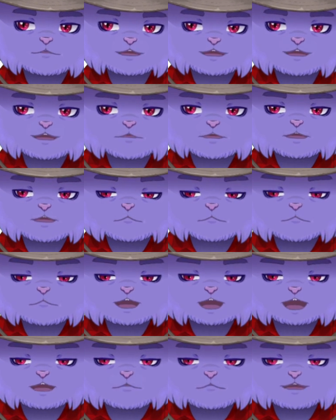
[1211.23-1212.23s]
This is
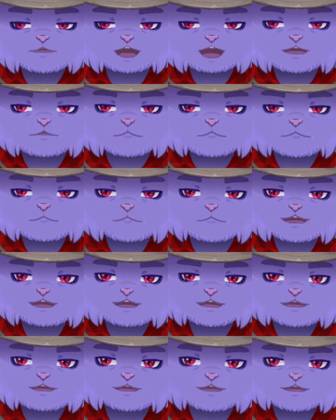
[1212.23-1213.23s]
normal stuff.
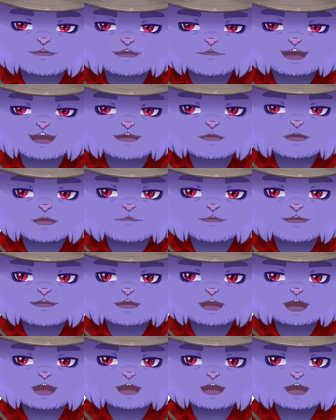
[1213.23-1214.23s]
So as a
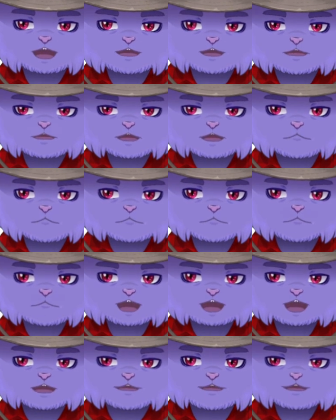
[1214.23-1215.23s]
result, I'm out
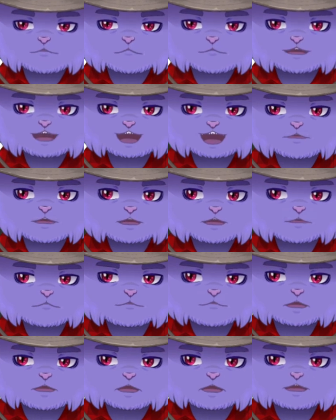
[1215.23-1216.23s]
that
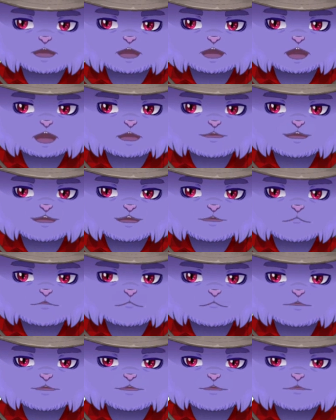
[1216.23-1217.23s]
few,
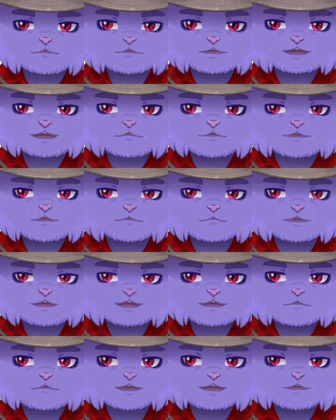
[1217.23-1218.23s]
like, I think it's
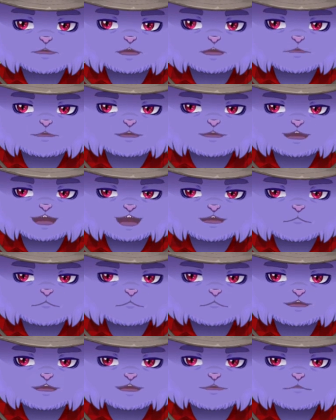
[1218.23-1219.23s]
like a couple
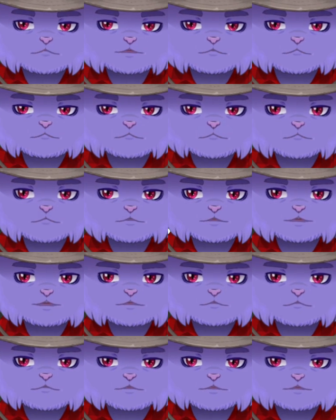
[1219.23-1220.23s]
$100 or something,
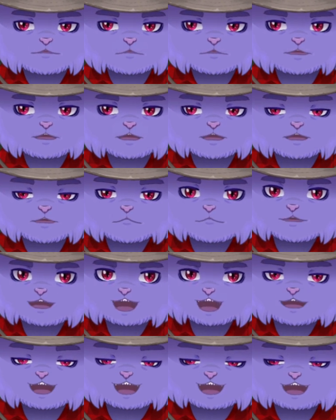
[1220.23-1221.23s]
which is
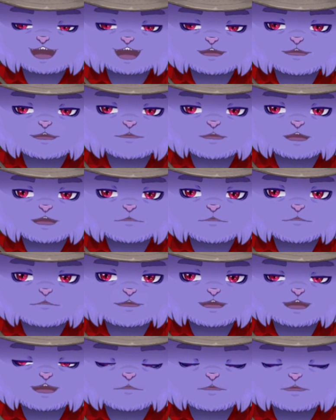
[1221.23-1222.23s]
not great, but, you know,
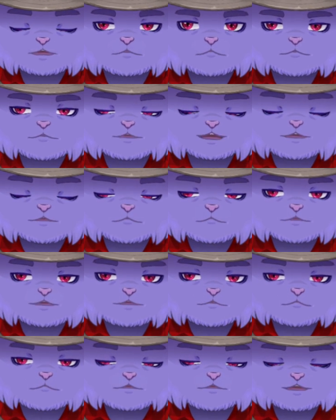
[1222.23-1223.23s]
it's a couple
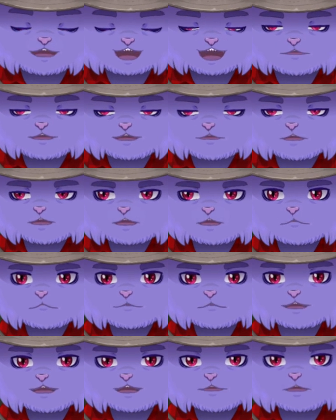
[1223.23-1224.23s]
$100. He
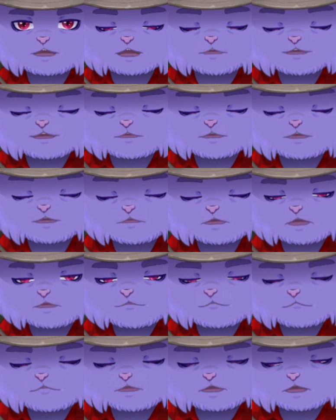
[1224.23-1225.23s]
can buy like 3
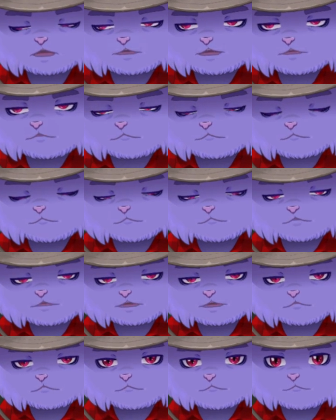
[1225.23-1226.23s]
games or
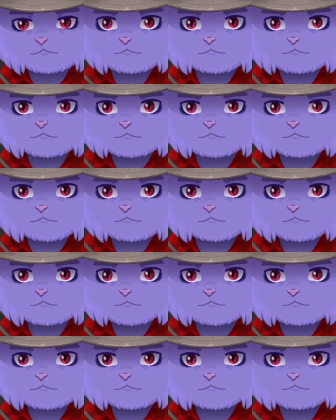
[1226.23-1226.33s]
something.